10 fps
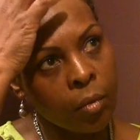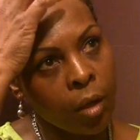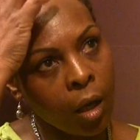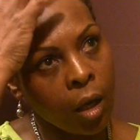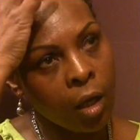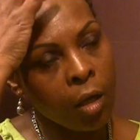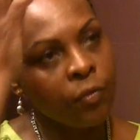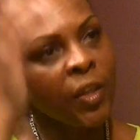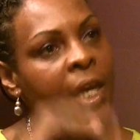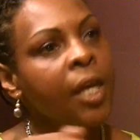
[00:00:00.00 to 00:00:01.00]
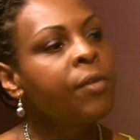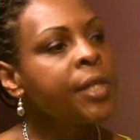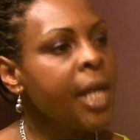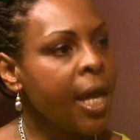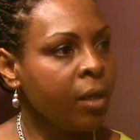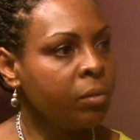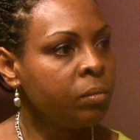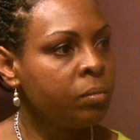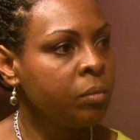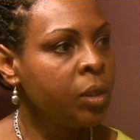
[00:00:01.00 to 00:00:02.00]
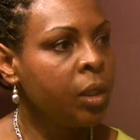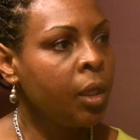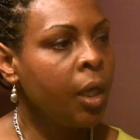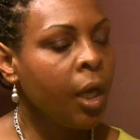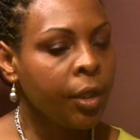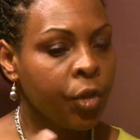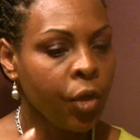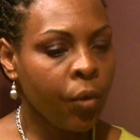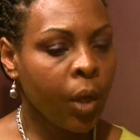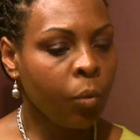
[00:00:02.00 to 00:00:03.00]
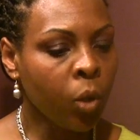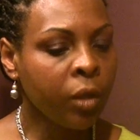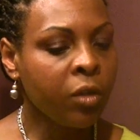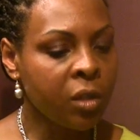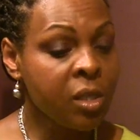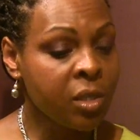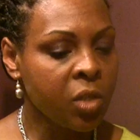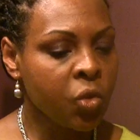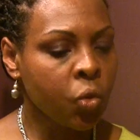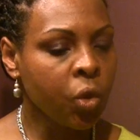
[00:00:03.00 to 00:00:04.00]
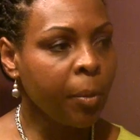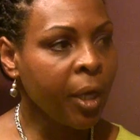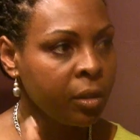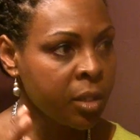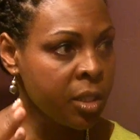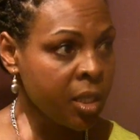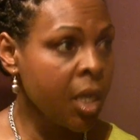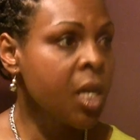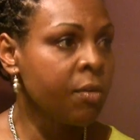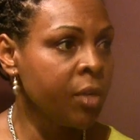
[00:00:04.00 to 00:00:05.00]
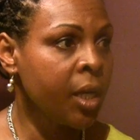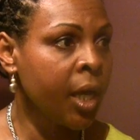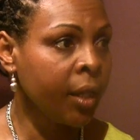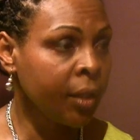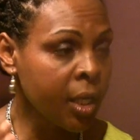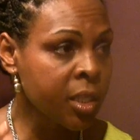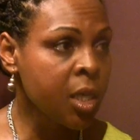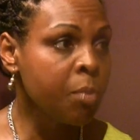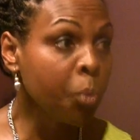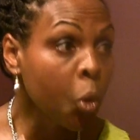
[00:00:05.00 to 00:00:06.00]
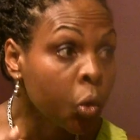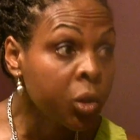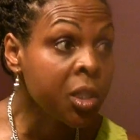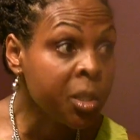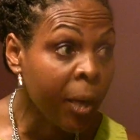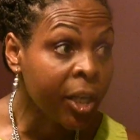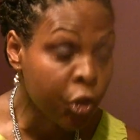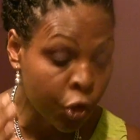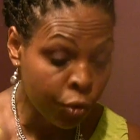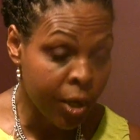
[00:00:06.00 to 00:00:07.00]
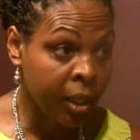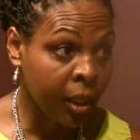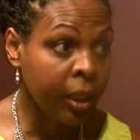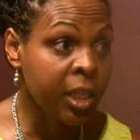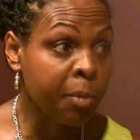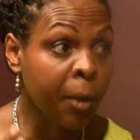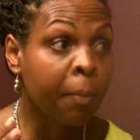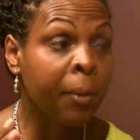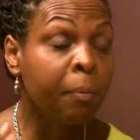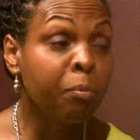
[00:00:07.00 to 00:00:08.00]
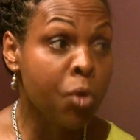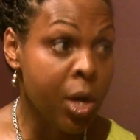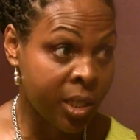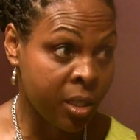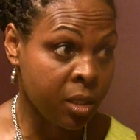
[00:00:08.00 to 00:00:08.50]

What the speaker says: love? The here and now. And one of the things I talk about is the here and now, and that's the important space you're in, and it's about being present.